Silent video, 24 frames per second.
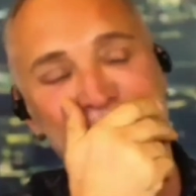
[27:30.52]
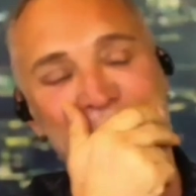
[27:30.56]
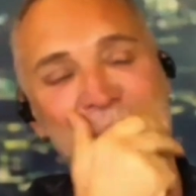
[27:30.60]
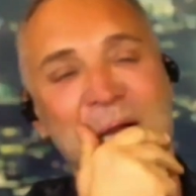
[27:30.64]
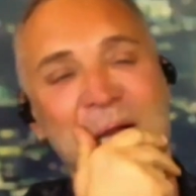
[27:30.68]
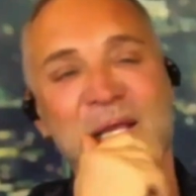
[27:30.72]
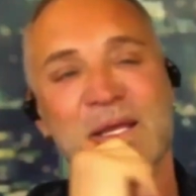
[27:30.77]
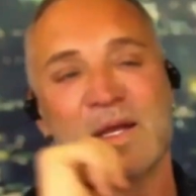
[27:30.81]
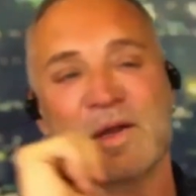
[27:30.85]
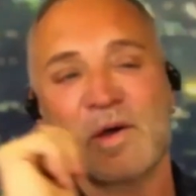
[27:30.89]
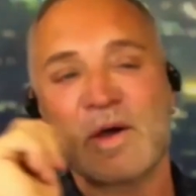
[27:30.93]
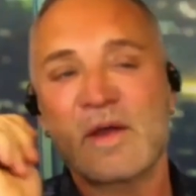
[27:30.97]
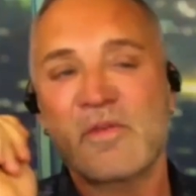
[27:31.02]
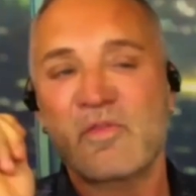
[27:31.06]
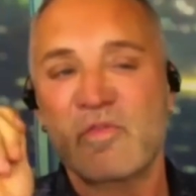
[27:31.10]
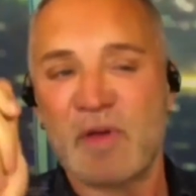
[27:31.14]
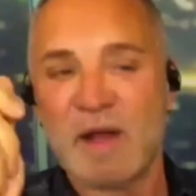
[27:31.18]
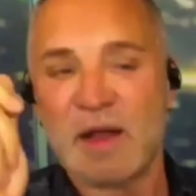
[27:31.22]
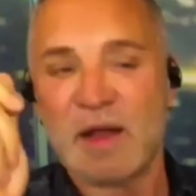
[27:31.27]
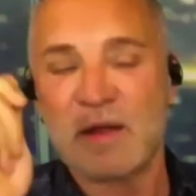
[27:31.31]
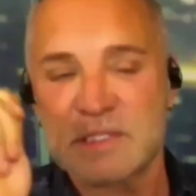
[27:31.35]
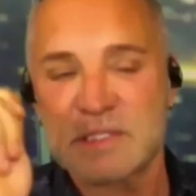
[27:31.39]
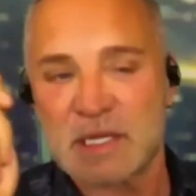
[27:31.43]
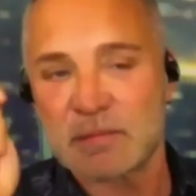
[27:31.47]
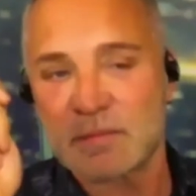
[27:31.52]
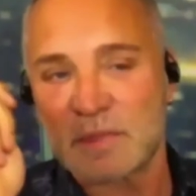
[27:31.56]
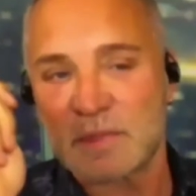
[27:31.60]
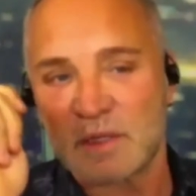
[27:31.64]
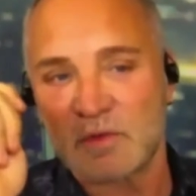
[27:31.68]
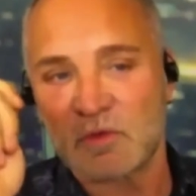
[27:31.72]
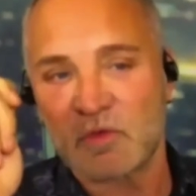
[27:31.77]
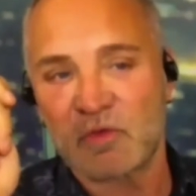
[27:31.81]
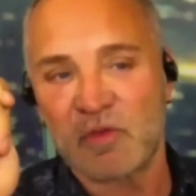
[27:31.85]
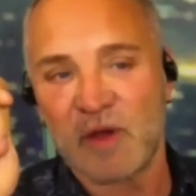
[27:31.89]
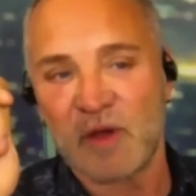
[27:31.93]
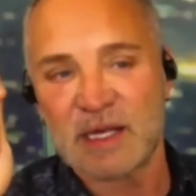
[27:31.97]
But, you know, I found
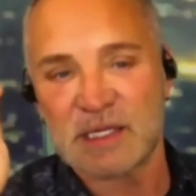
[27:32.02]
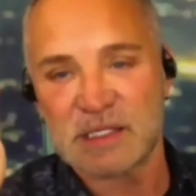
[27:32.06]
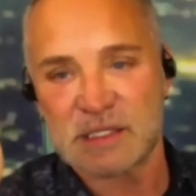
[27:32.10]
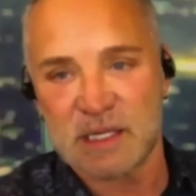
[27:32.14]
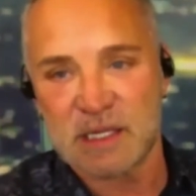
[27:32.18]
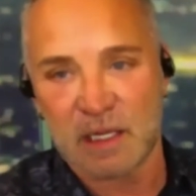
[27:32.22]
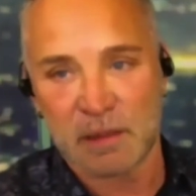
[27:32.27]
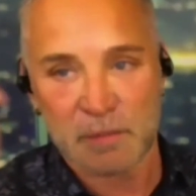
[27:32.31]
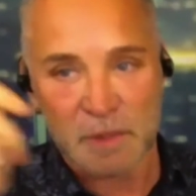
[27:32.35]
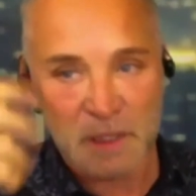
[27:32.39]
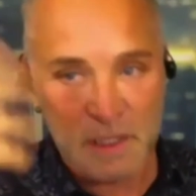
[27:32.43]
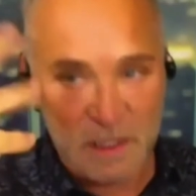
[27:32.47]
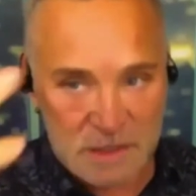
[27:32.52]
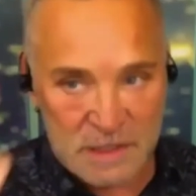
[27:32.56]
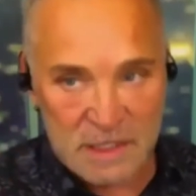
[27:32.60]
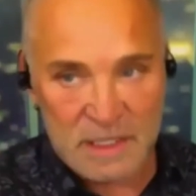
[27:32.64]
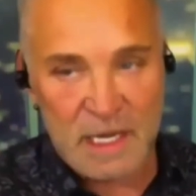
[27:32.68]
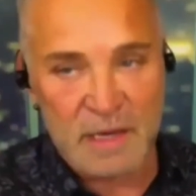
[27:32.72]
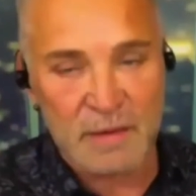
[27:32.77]
something fascinating because